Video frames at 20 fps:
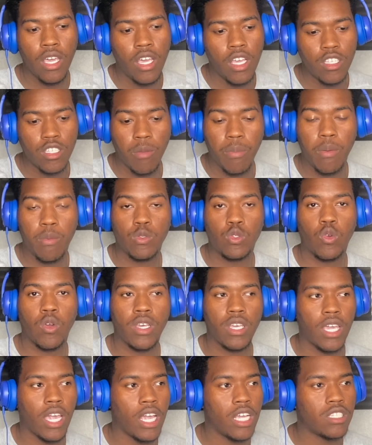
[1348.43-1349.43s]
Some people join
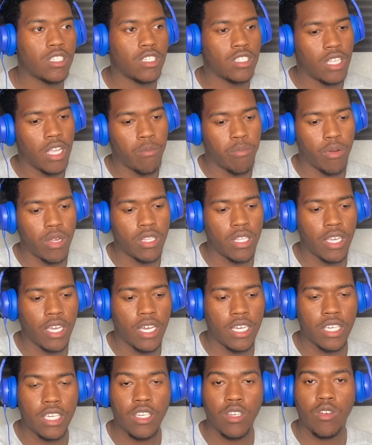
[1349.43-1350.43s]
gangs because their brother
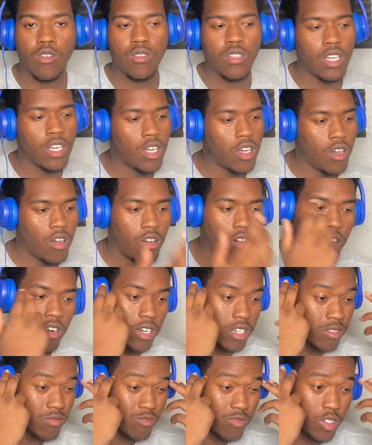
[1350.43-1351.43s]
got killed or,
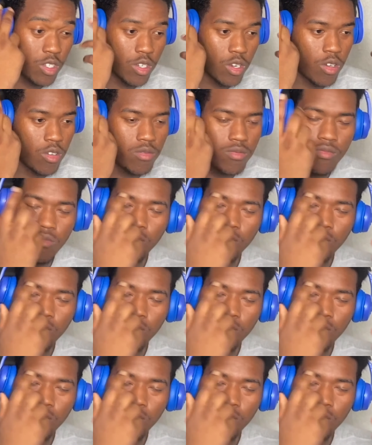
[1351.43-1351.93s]
you know.